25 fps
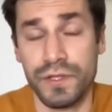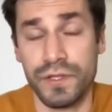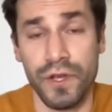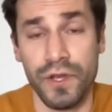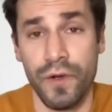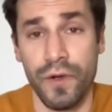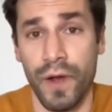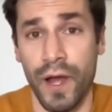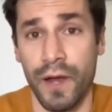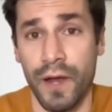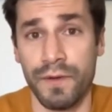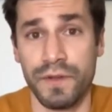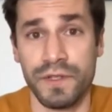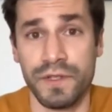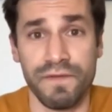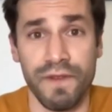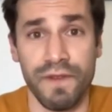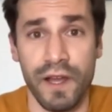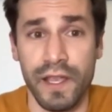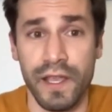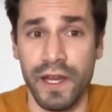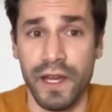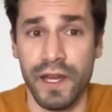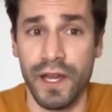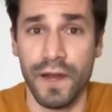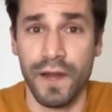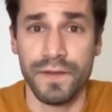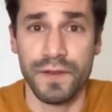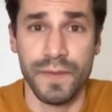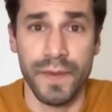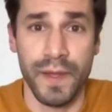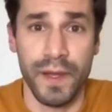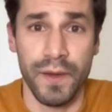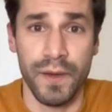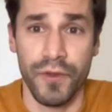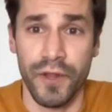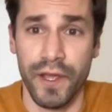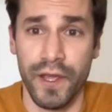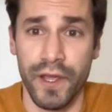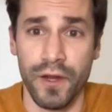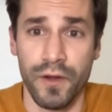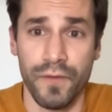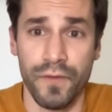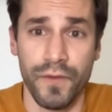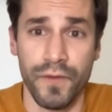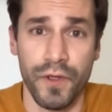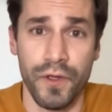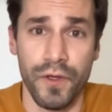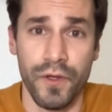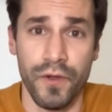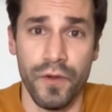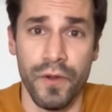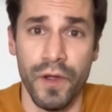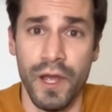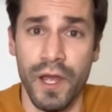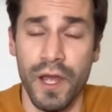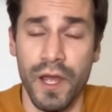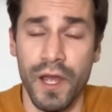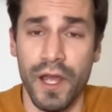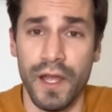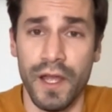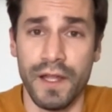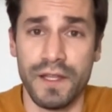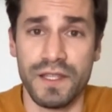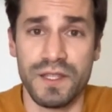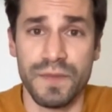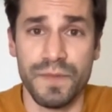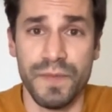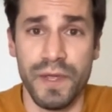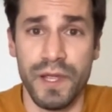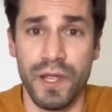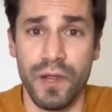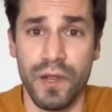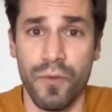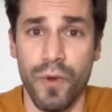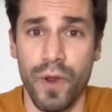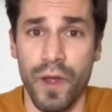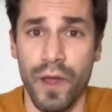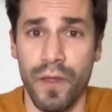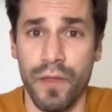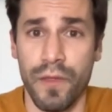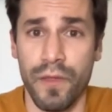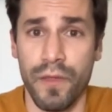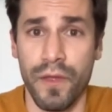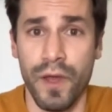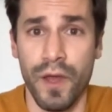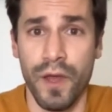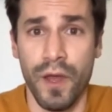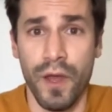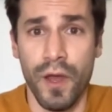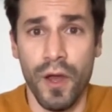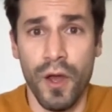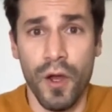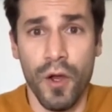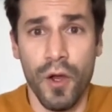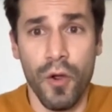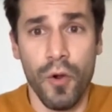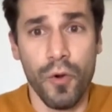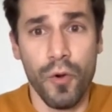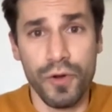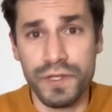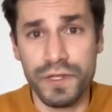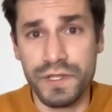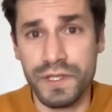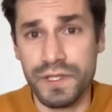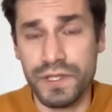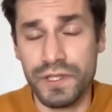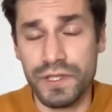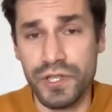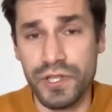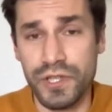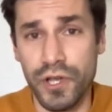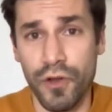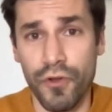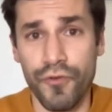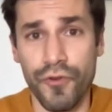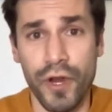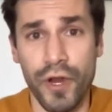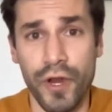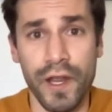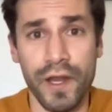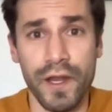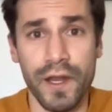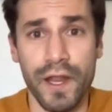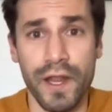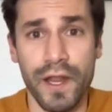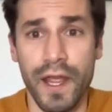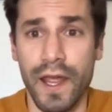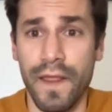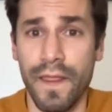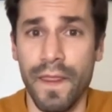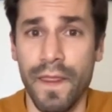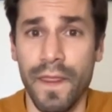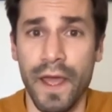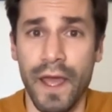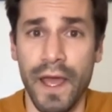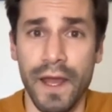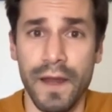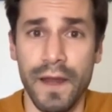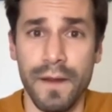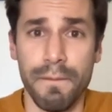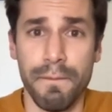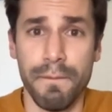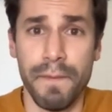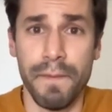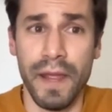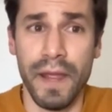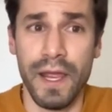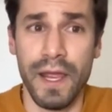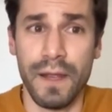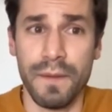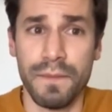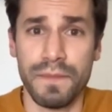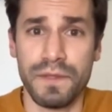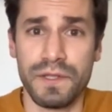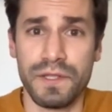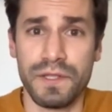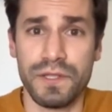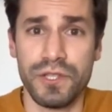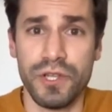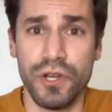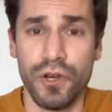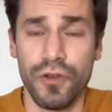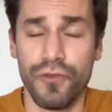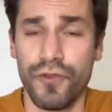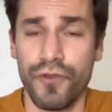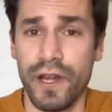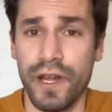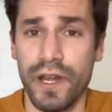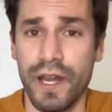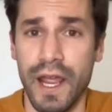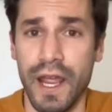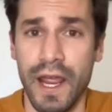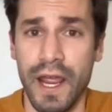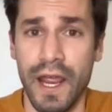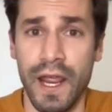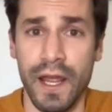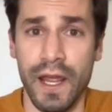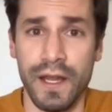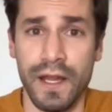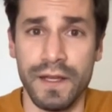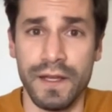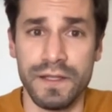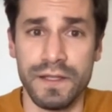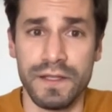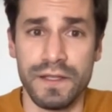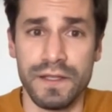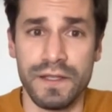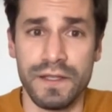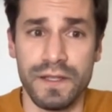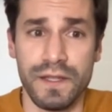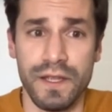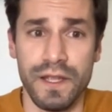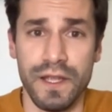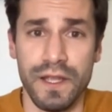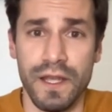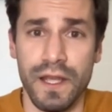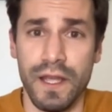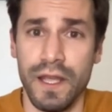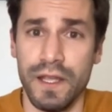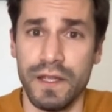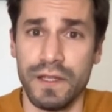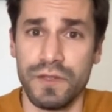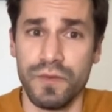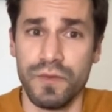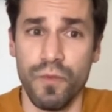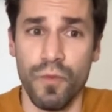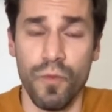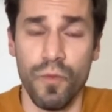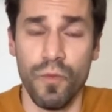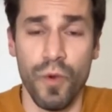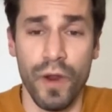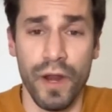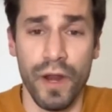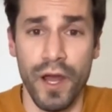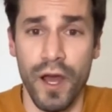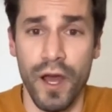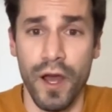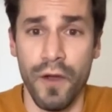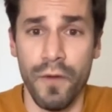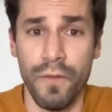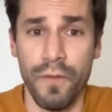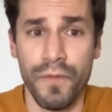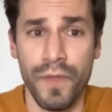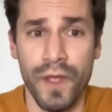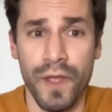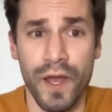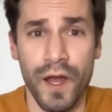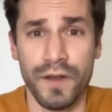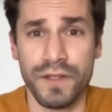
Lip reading: So I was lucky enough to be able to interview and speak with Horse's children, and then Babe's children and his widow.